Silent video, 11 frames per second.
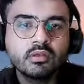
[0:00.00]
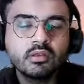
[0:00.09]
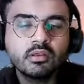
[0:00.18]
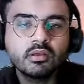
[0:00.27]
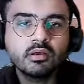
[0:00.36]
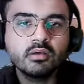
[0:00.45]

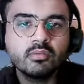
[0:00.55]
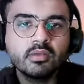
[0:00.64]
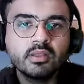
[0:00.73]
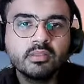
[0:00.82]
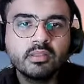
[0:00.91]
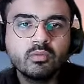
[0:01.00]
Yeah, okay,
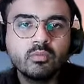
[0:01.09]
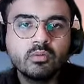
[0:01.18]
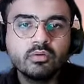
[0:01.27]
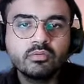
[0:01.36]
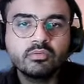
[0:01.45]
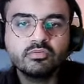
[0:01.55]
now
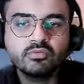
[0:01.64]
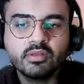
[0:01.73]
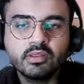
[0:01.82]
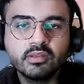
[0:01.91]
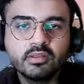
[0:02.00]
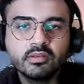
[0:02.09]
what? Should
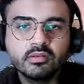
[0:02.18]
I?